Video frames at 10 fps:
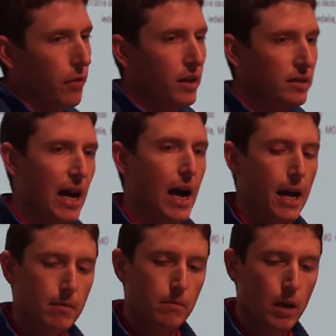the
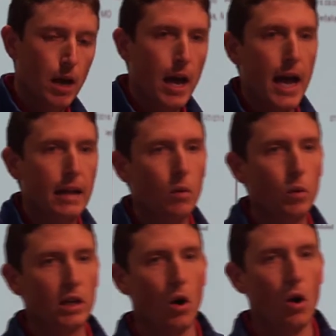time, and then we
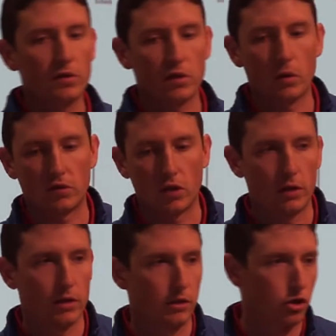can also
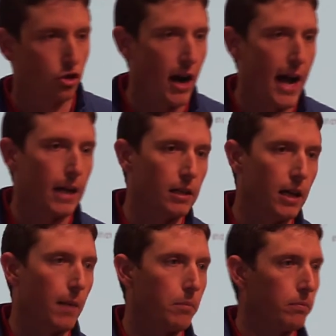start to track the
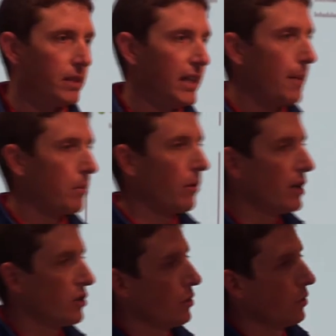
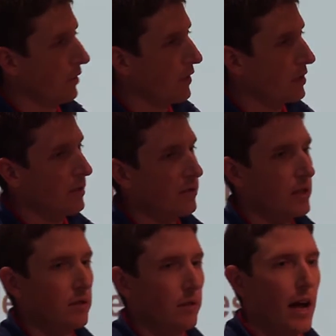operational
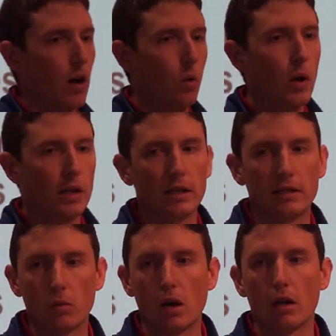efficiencies of how quickly
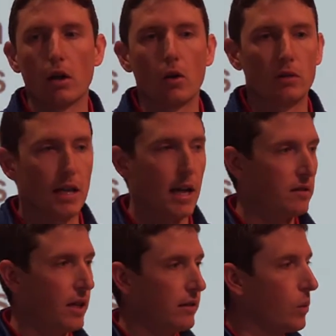did we unload the
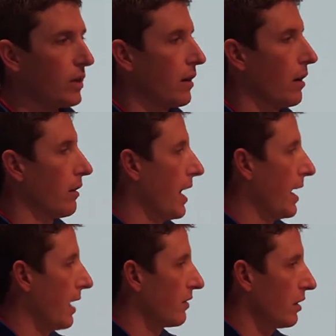asset, did we turn that
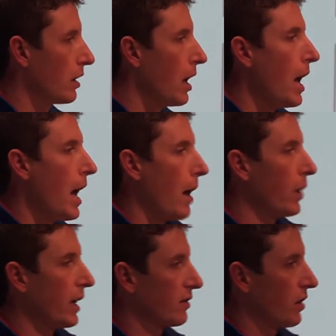asset. And we
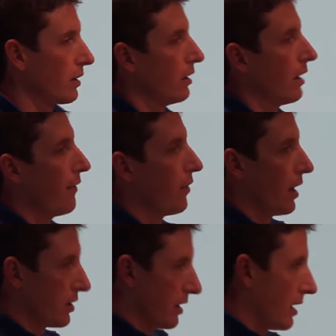can start to
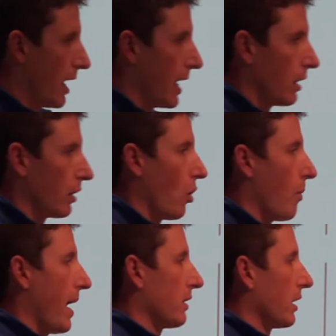leverage the data to go
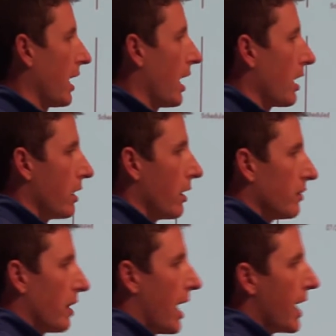back to
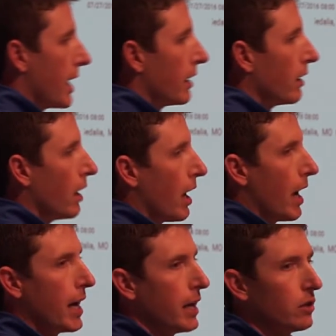carriers
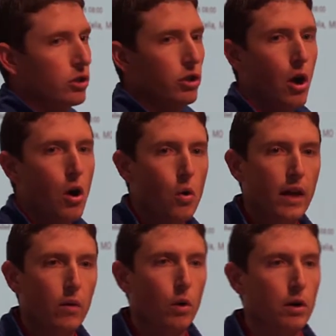and show
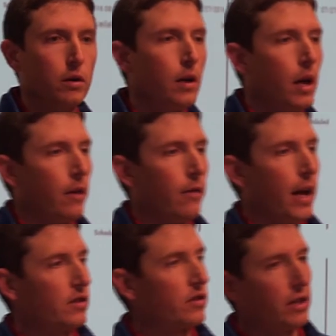that we're
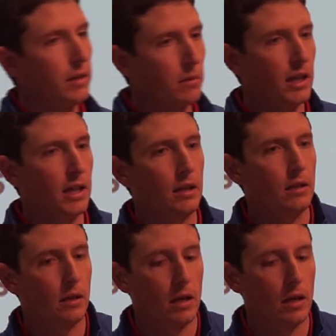extremely